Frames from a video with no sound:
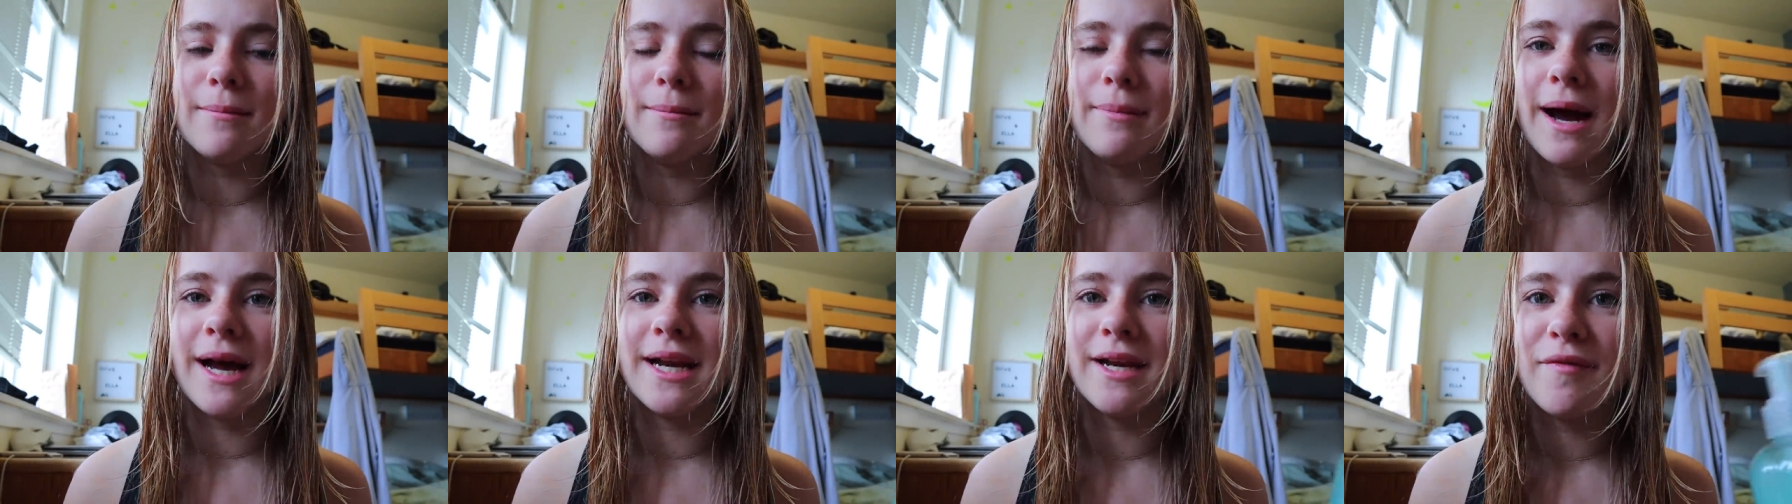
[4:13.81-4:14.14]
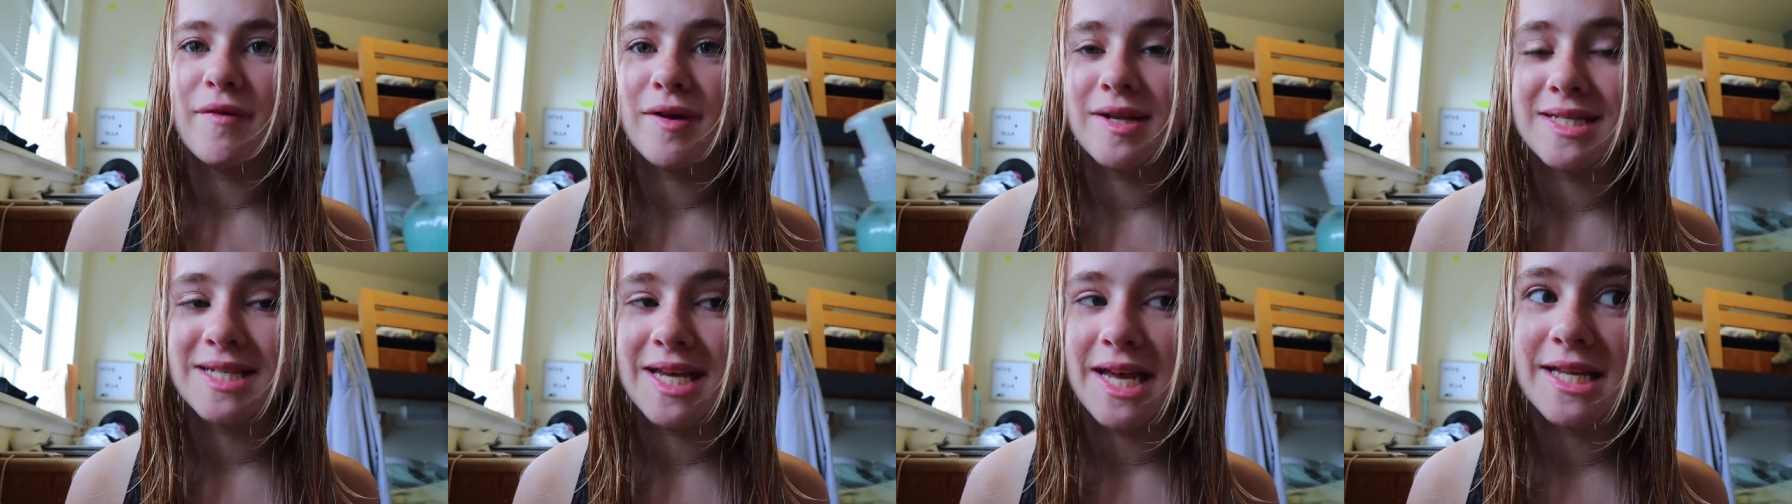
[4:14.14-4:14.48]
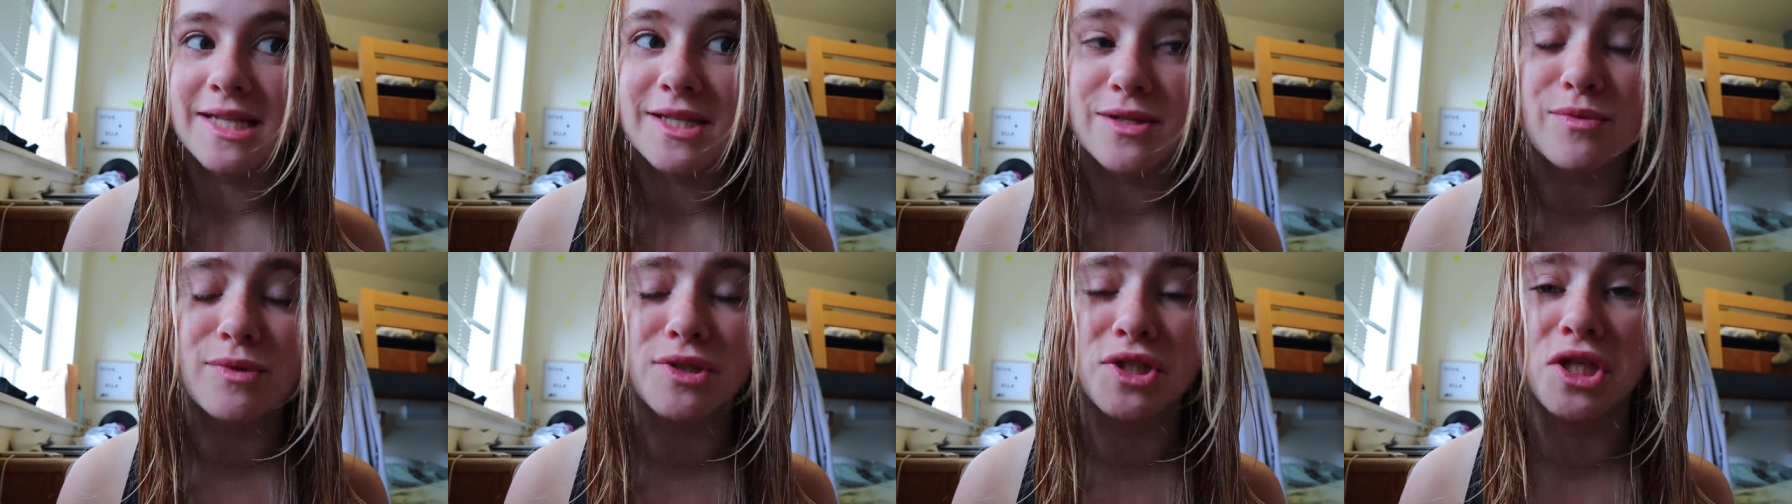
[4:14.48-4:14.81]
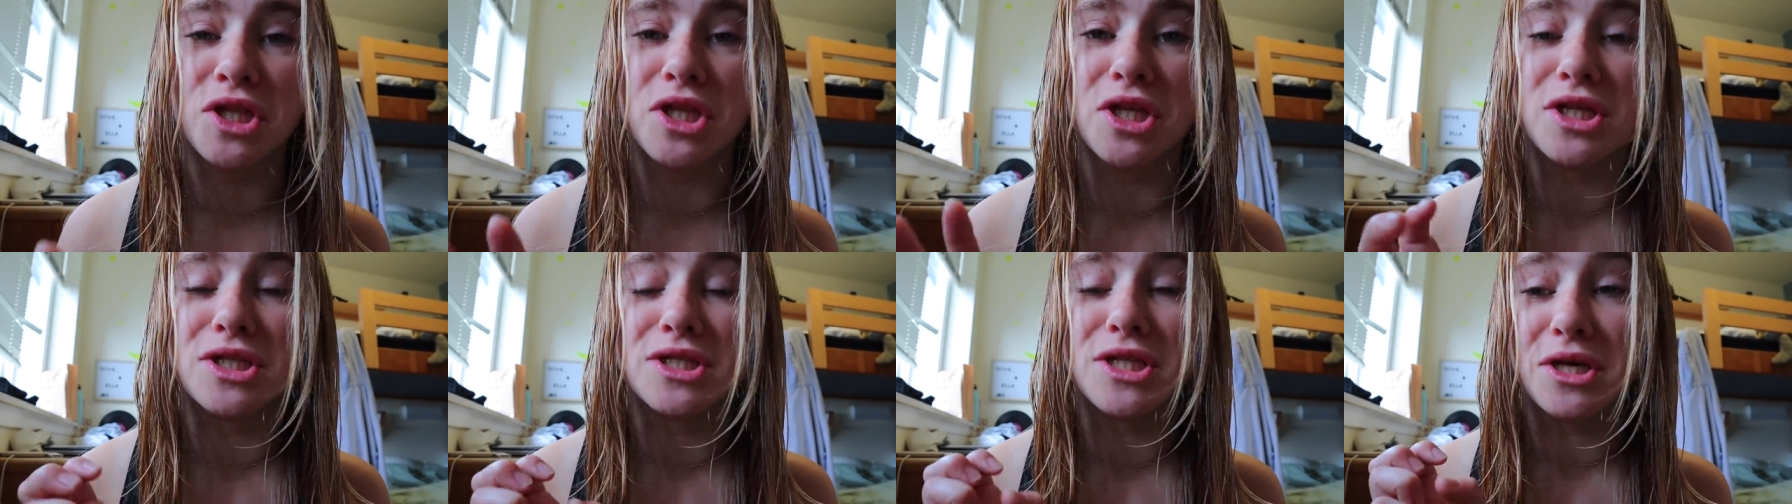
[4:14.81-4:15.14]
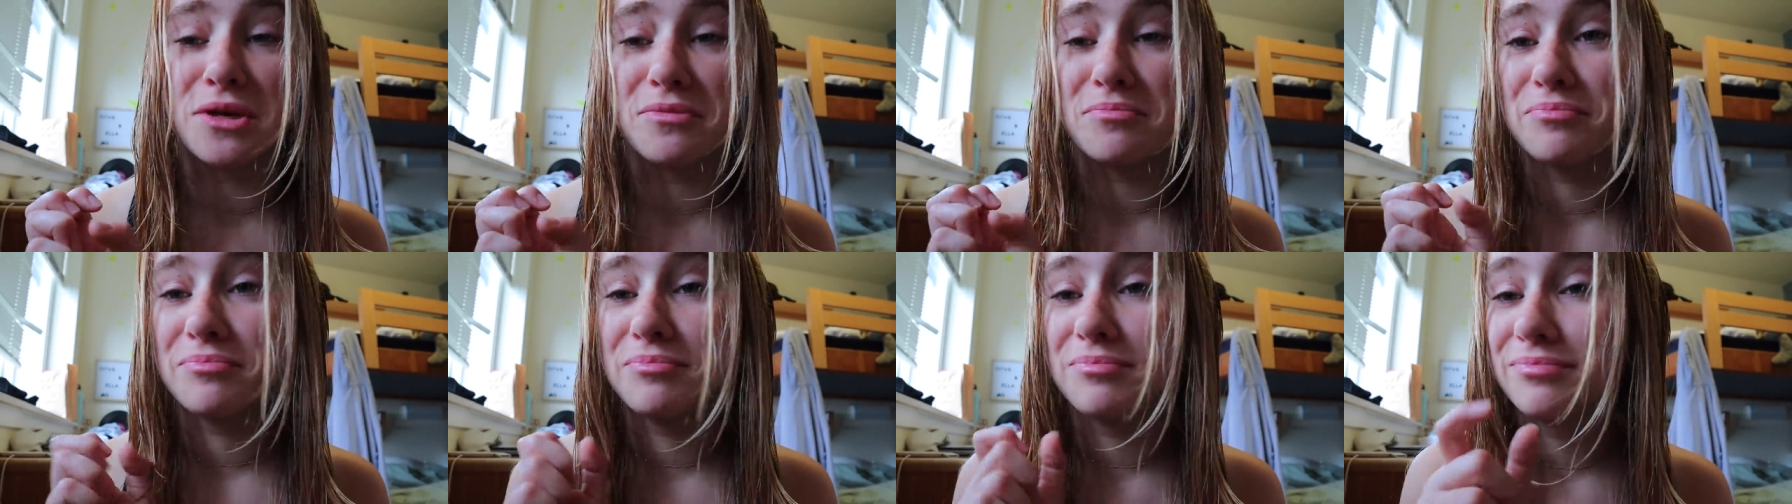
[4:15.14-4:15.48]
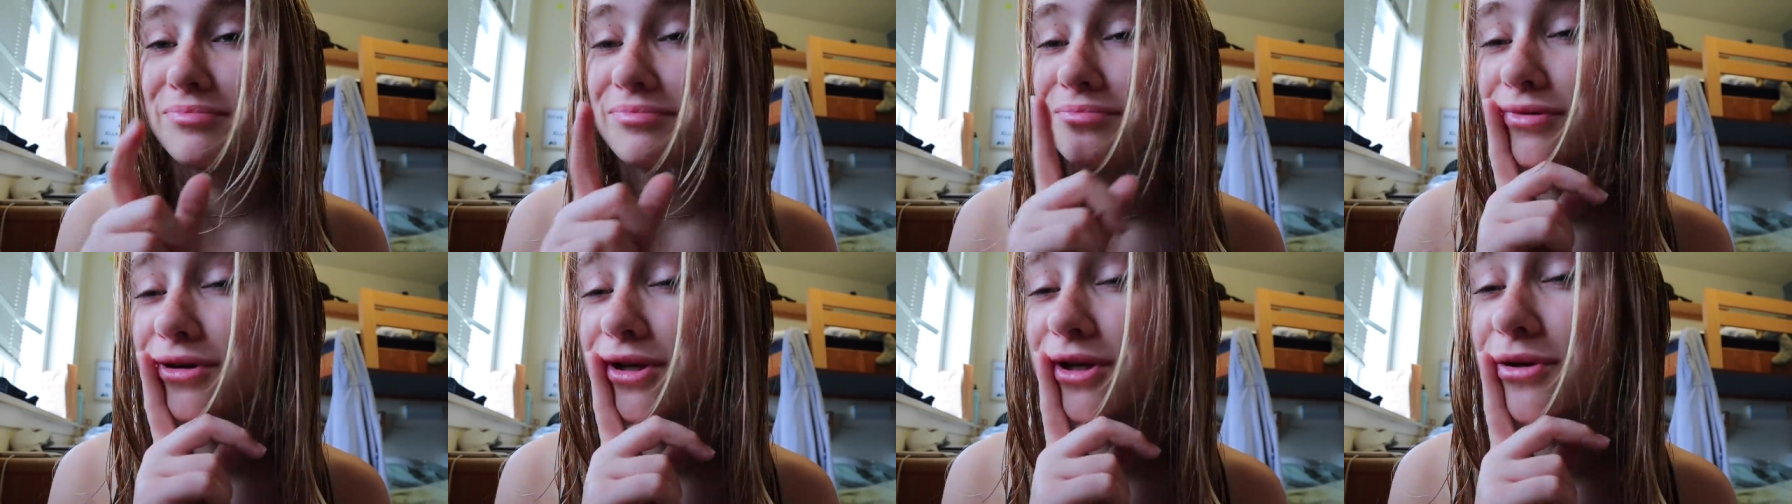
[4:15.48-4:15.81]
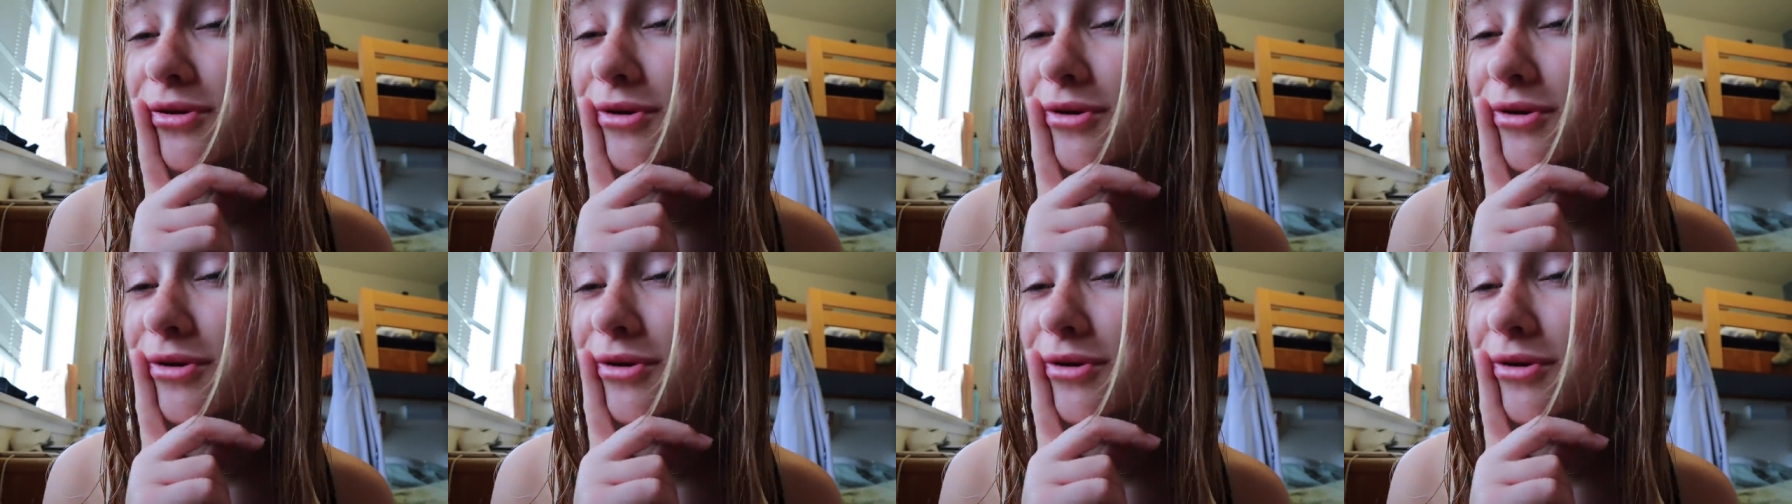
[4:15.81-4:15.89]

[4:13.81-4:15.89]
buy different scents which I think is like pretty